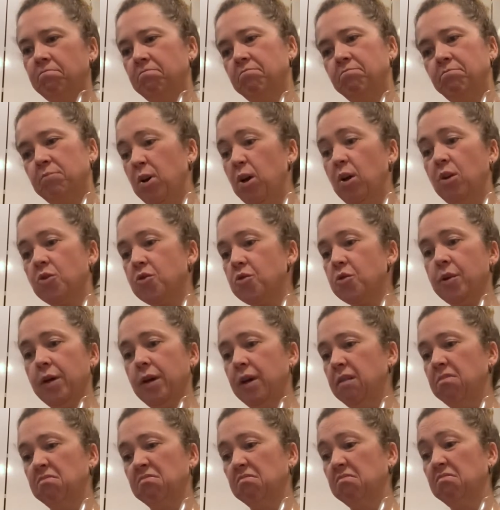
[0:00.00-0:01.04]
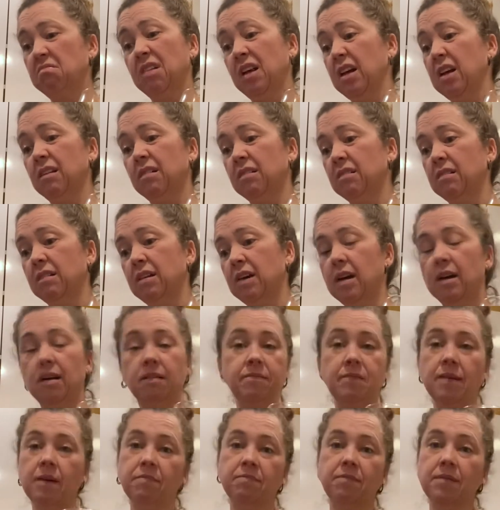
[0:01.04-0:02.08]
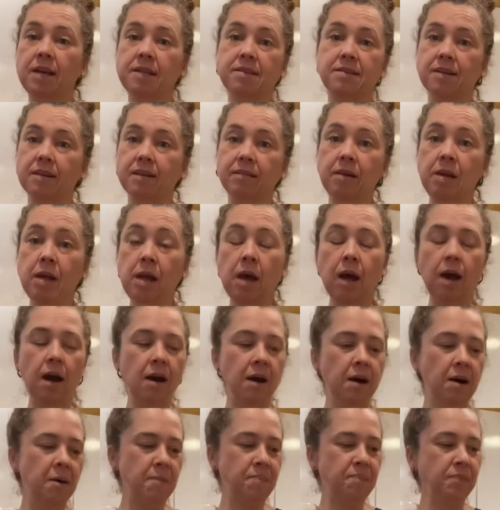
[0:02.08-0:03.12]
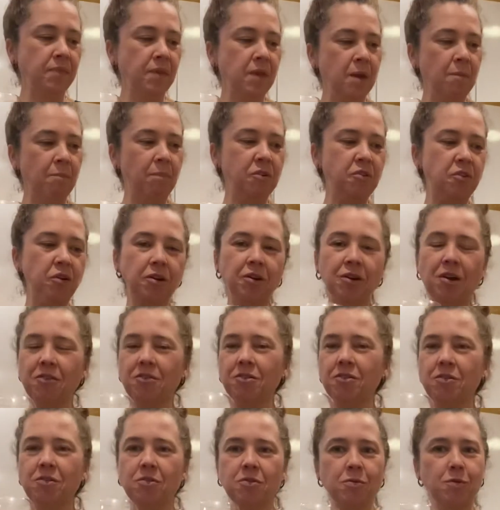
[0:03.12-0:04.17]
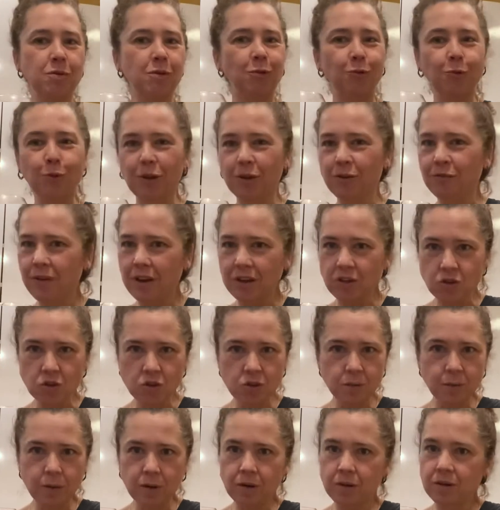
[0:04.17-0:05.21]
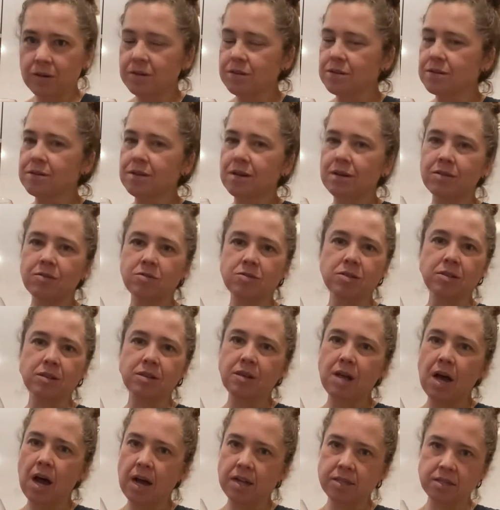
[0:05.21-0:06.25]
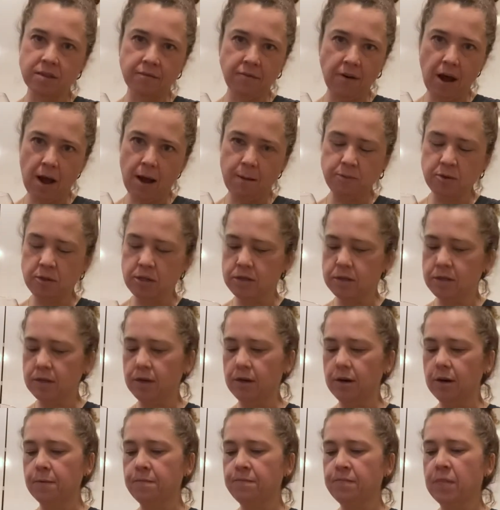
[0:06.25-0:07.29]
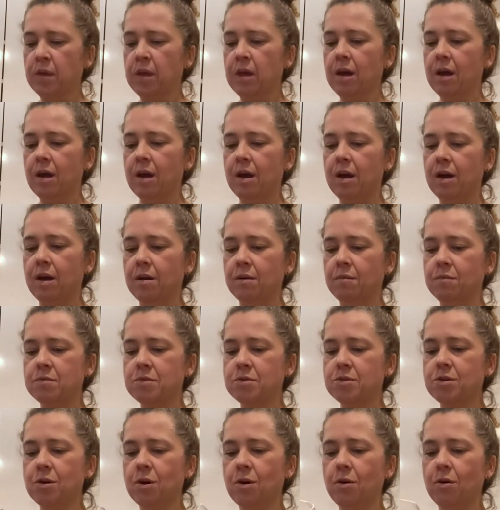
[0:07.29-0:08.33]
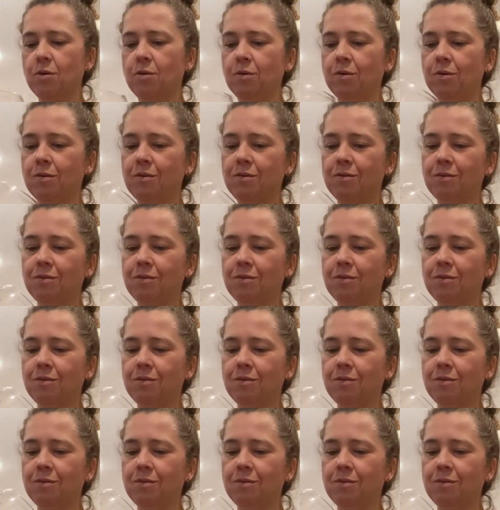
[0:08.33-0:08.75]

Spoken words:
poultry. That's it. But you could also do this with grilled vegetables. There's lots of options here. So